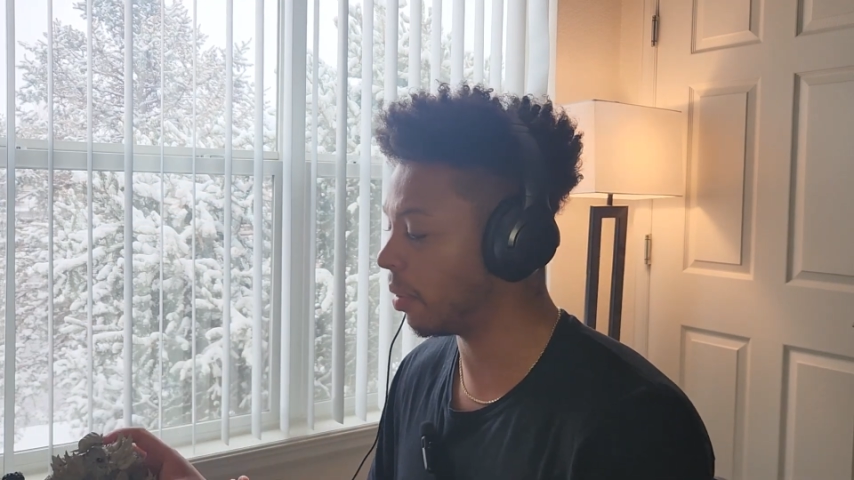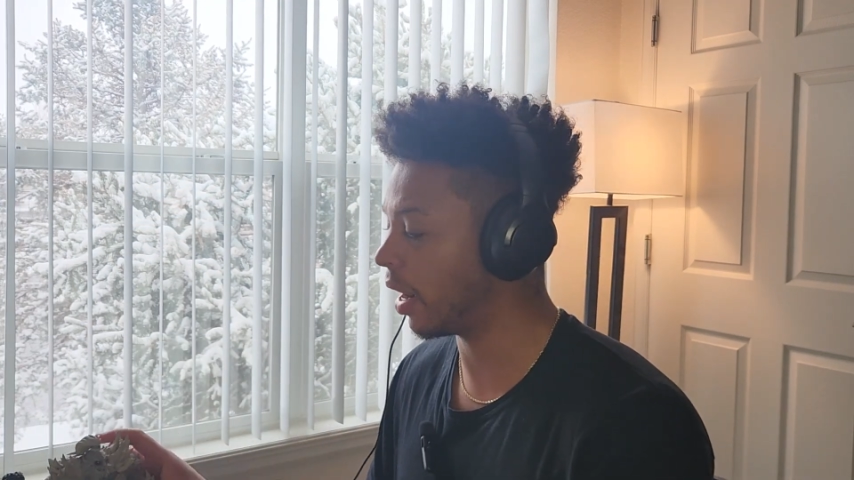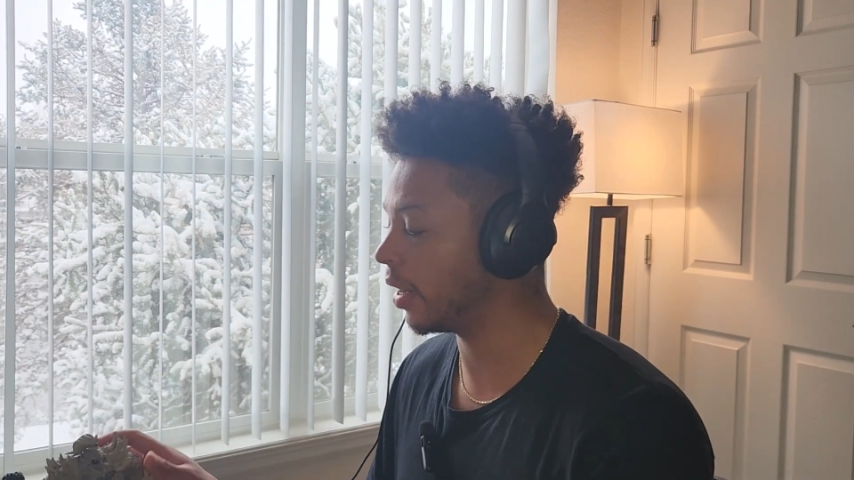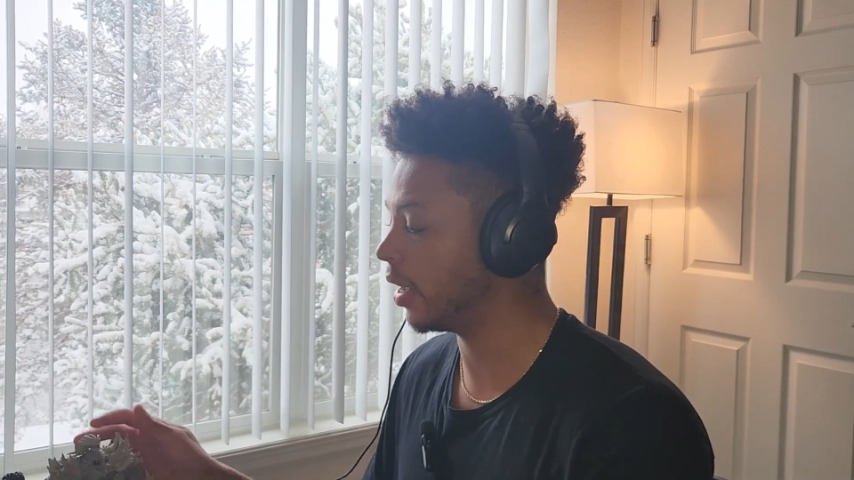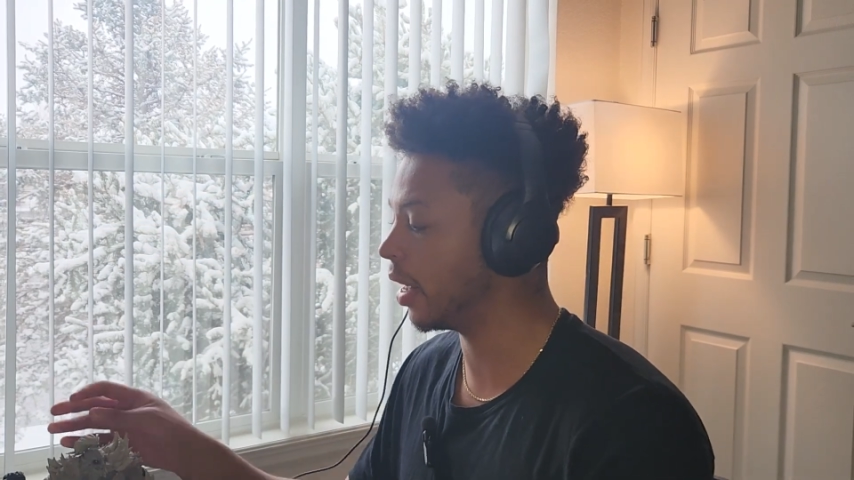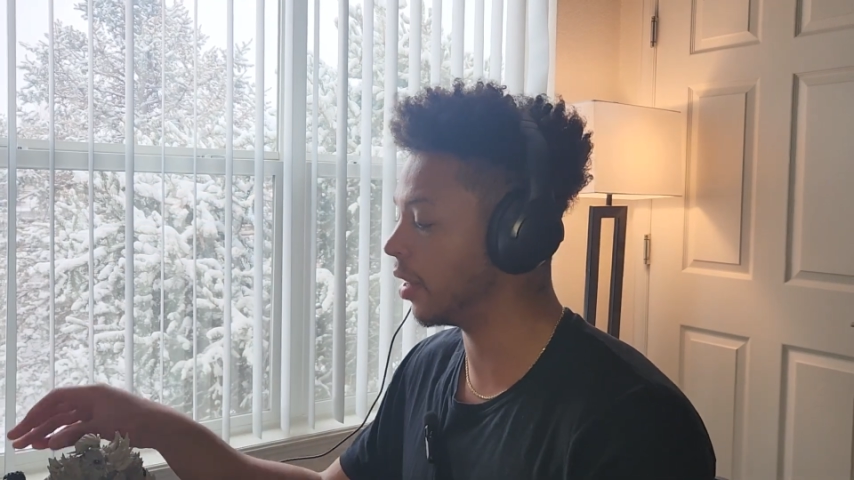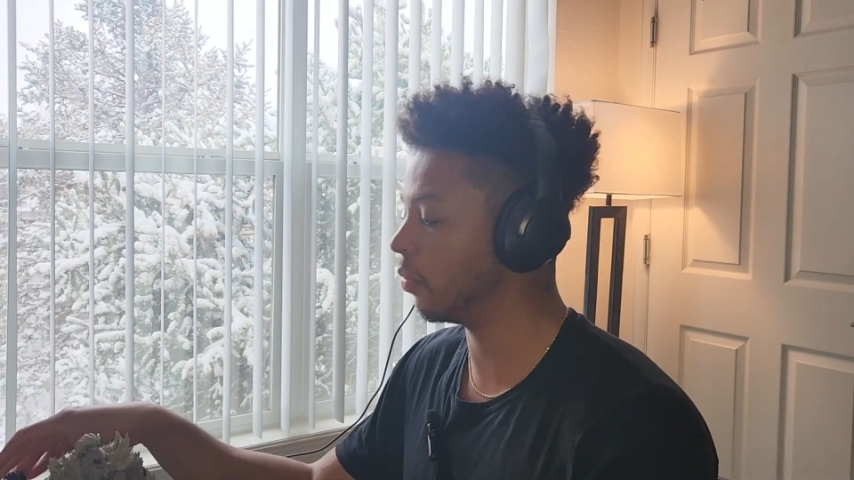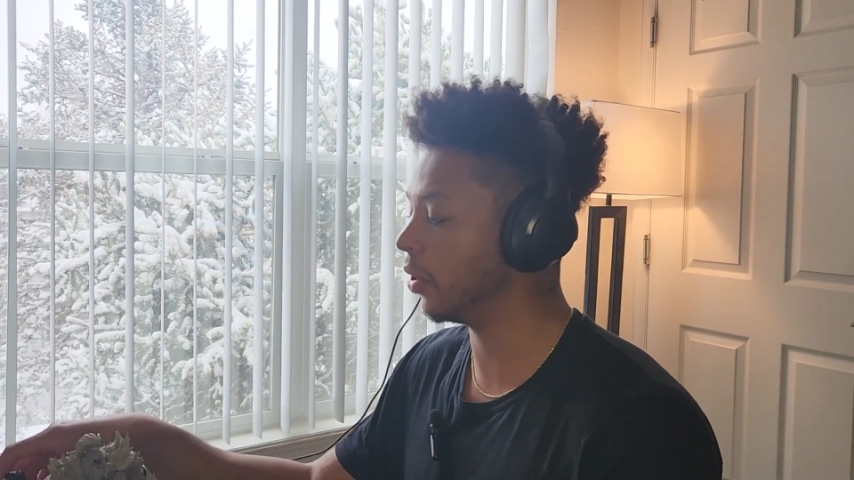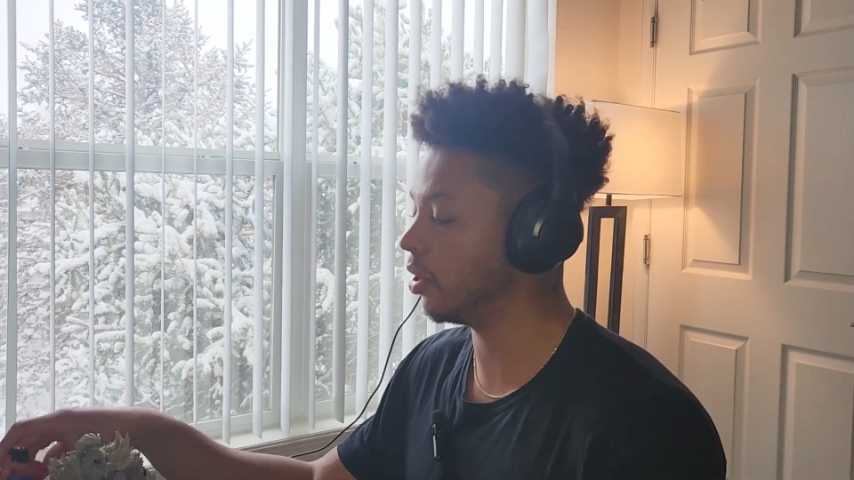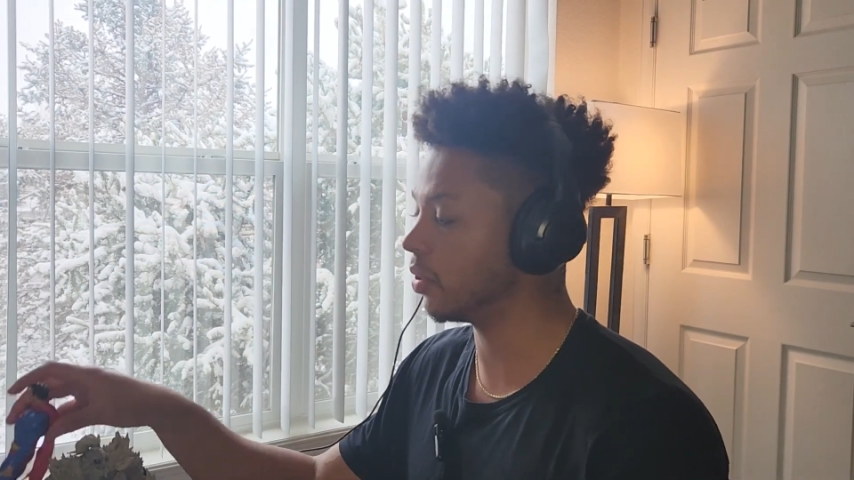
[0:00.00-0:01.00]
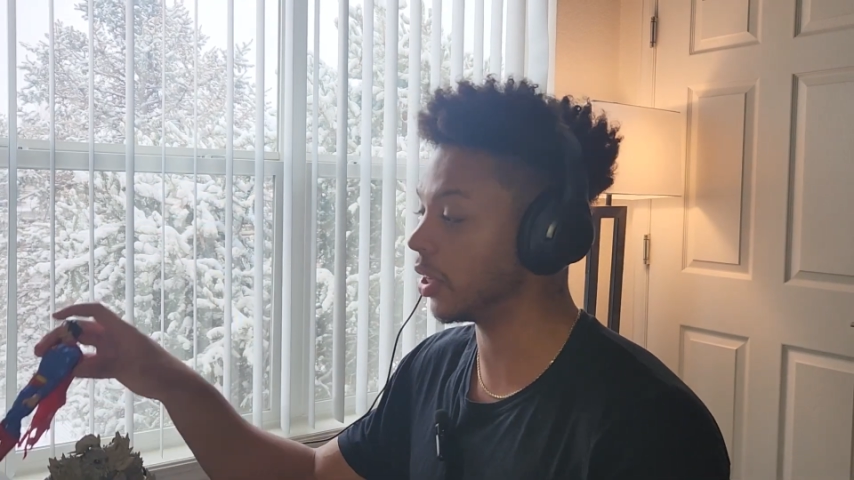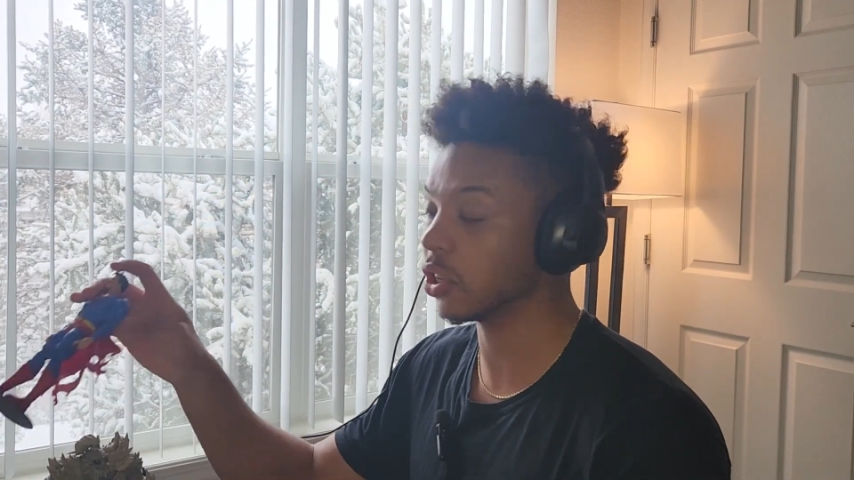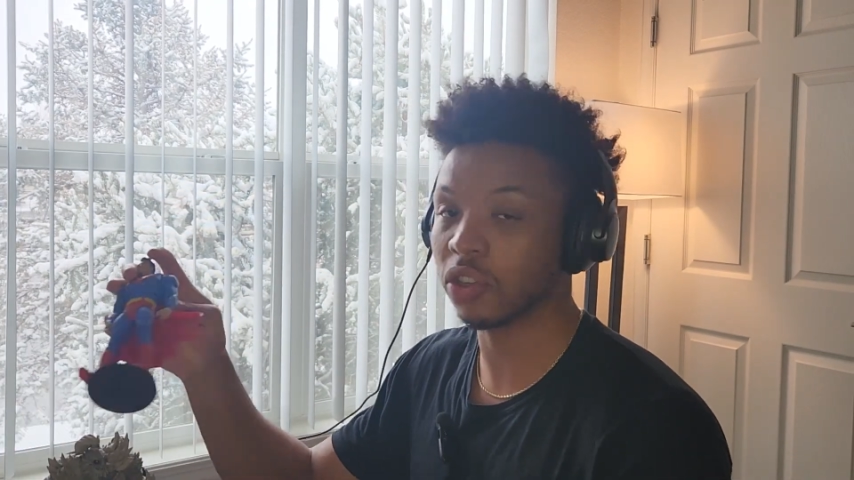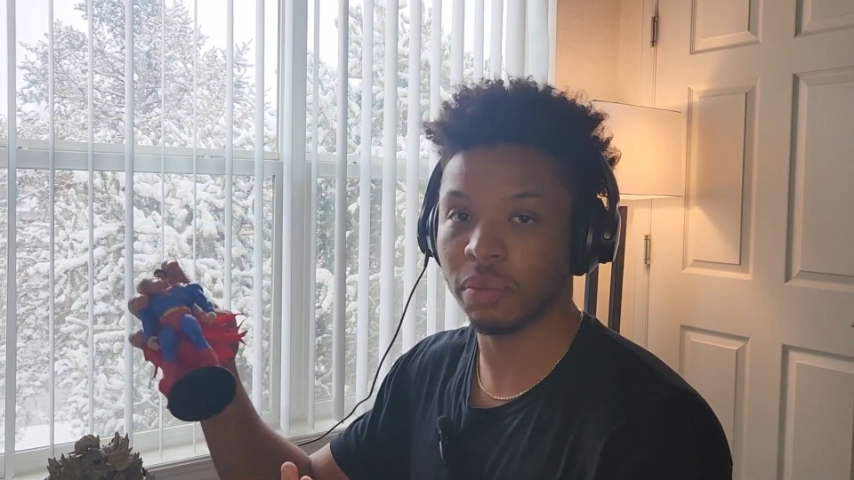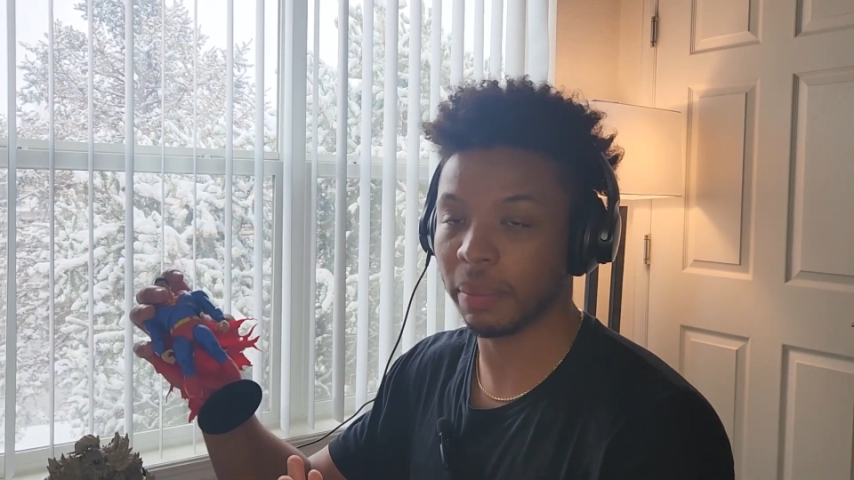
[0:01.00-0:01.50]
body and then reusing
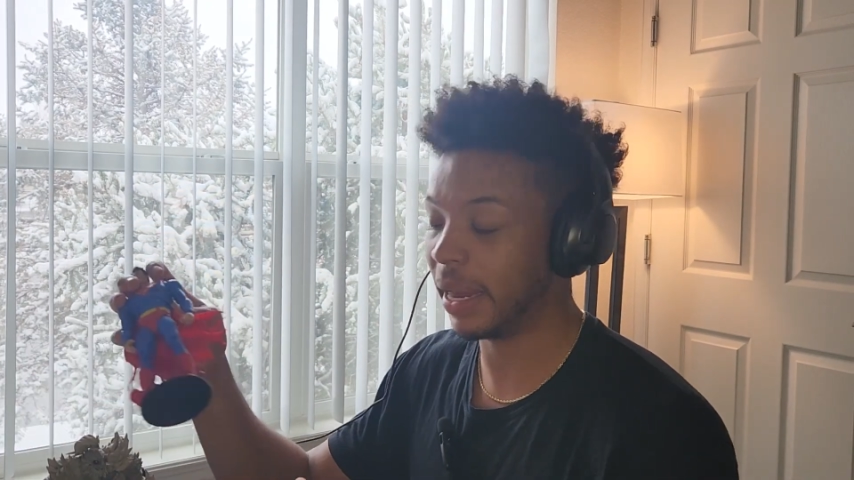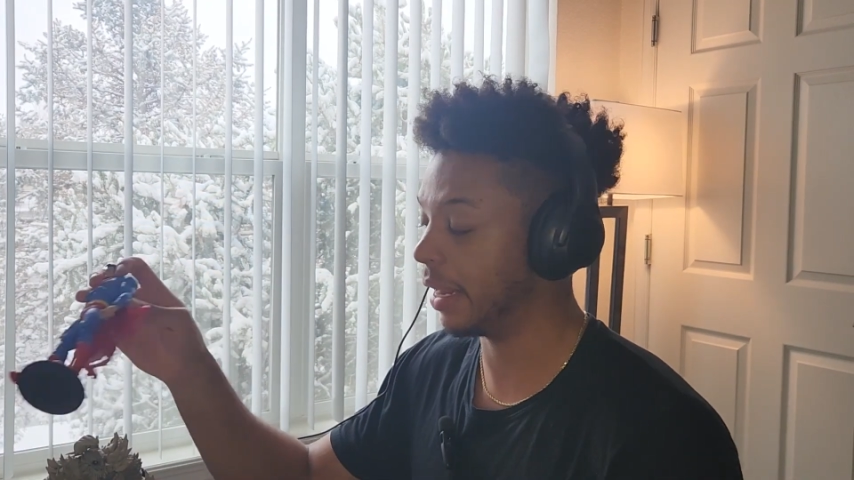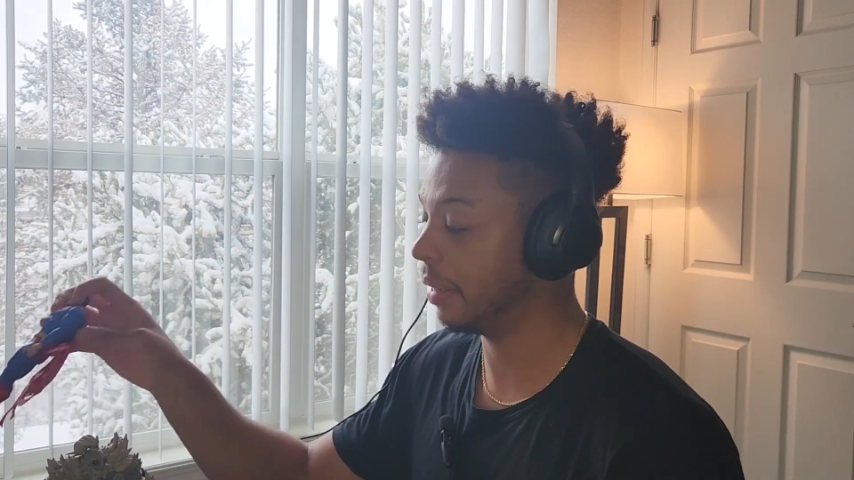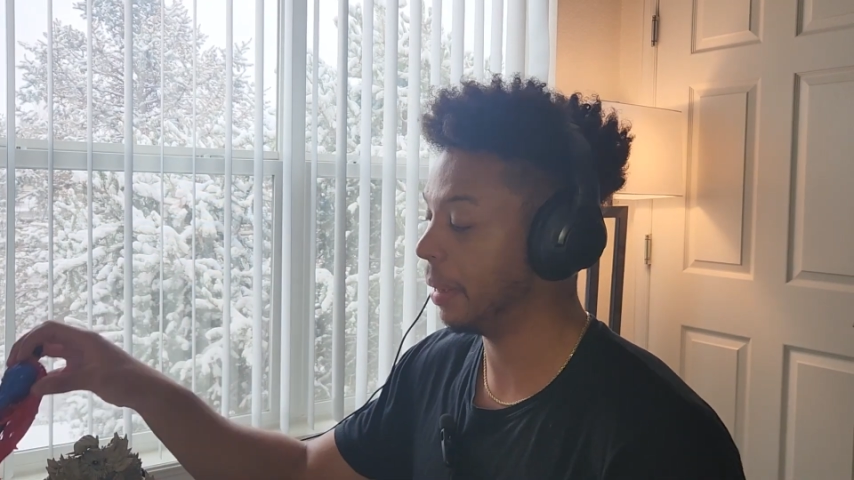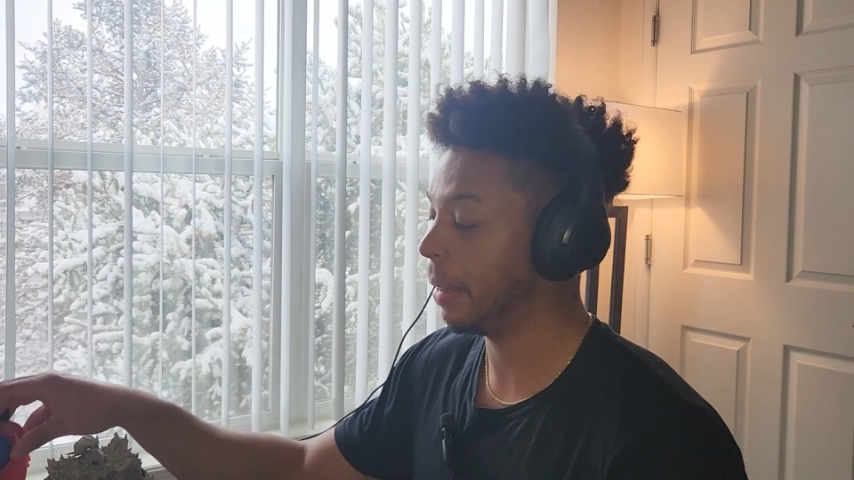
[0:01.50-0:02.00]
a Superman.